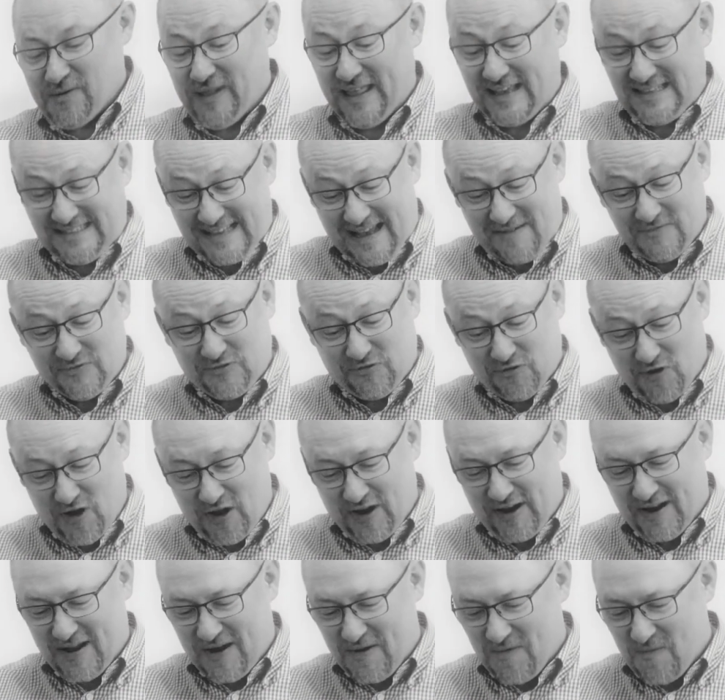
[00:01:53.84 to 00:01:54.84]
will exams
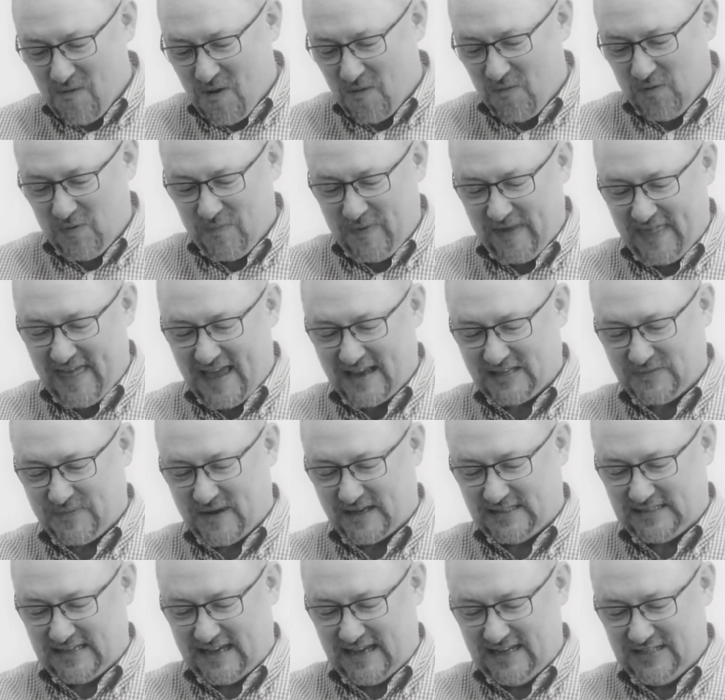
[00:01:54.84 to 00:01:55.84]
run and what will be the
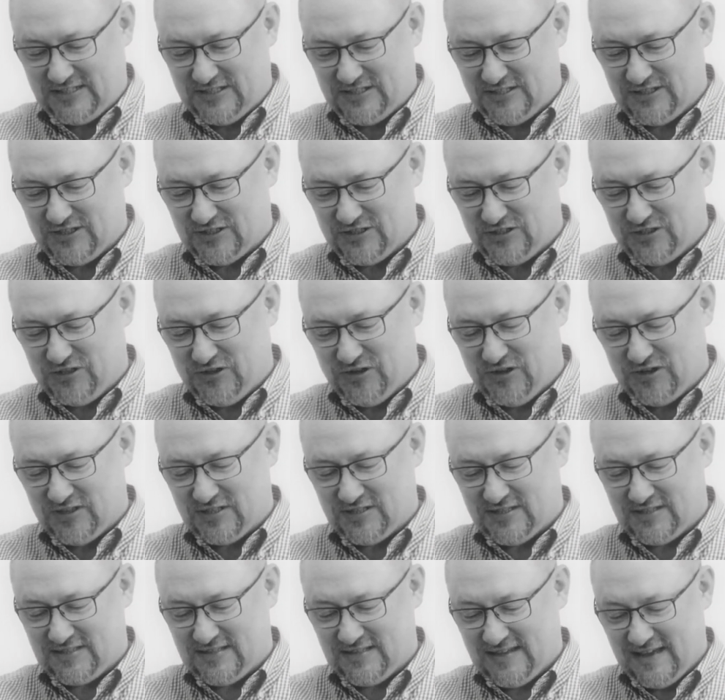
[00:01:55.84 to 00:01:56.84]
expectations on
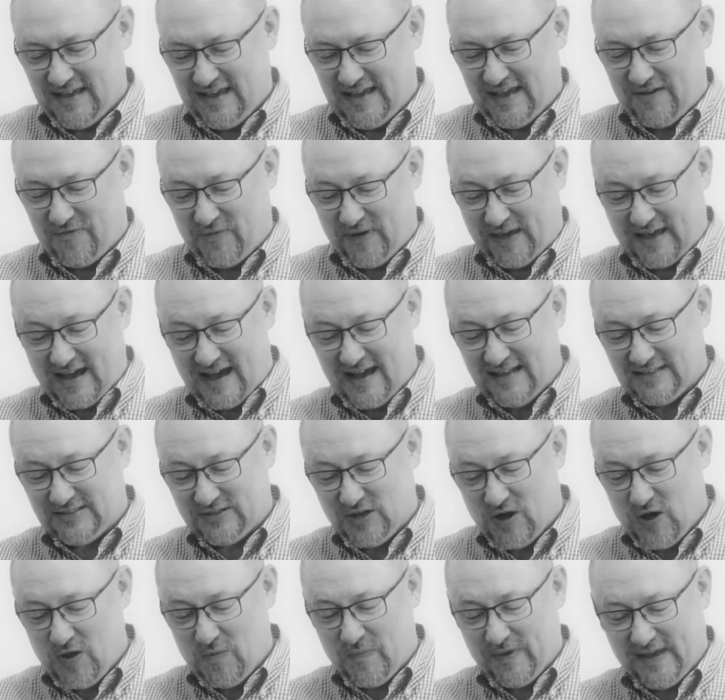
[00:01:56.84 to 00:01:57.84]
students if we
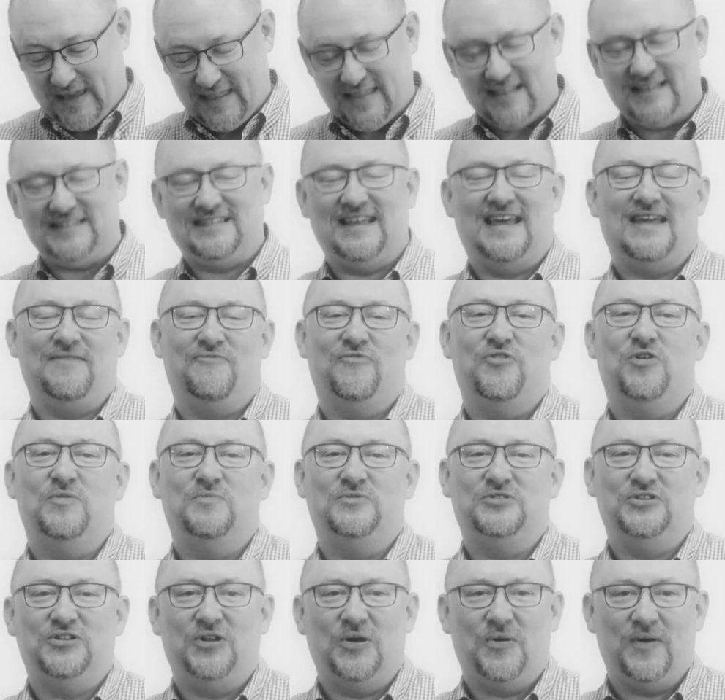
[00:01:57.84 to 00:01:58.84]
can't all be in the same
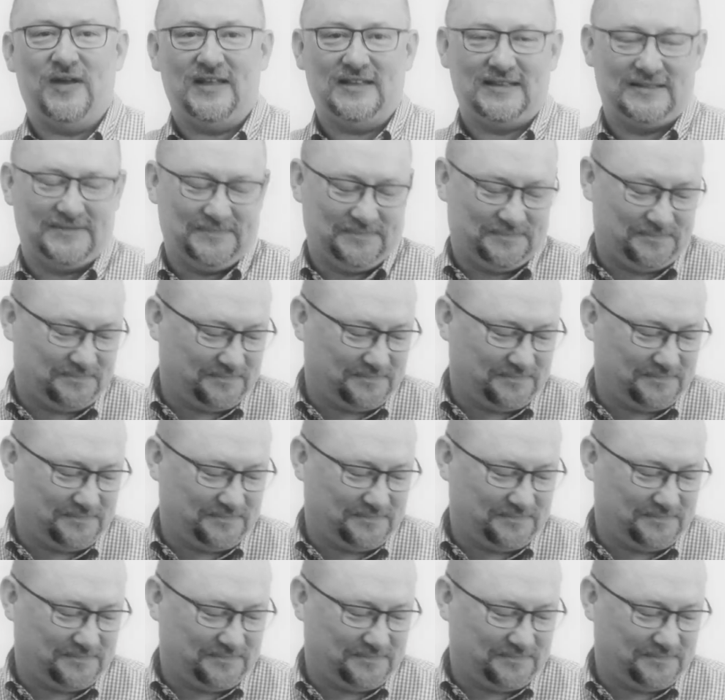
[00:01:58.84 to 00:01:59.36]
room to do it?